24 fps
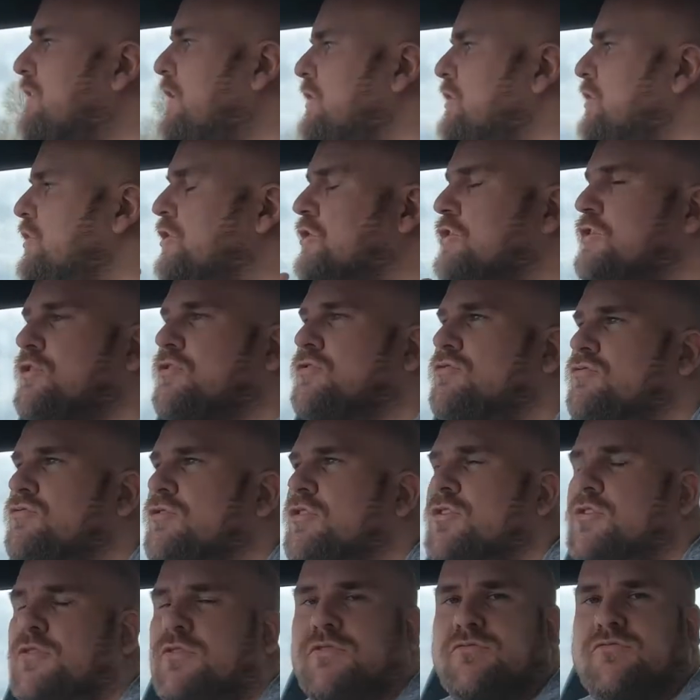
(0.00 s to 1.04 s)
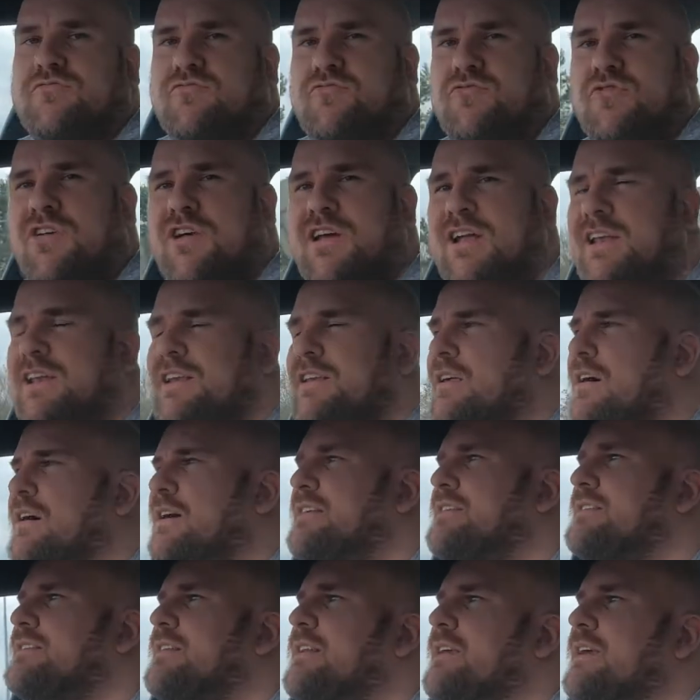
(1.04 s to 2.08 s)
you could cruise really
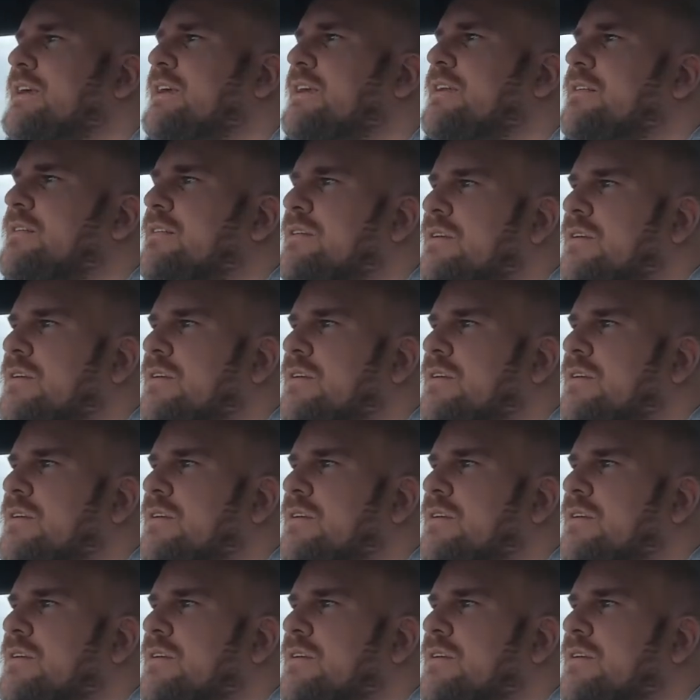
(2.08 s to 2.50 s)
nicely